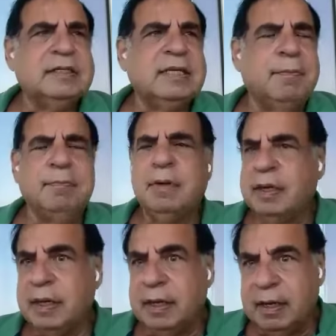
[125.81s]
some uh,
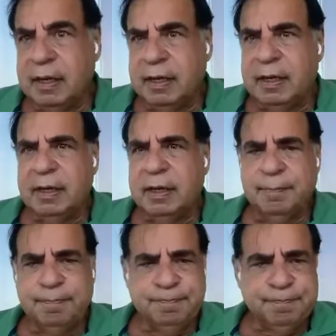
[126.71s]

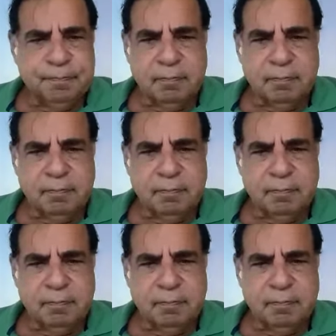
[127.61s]
um, yeah,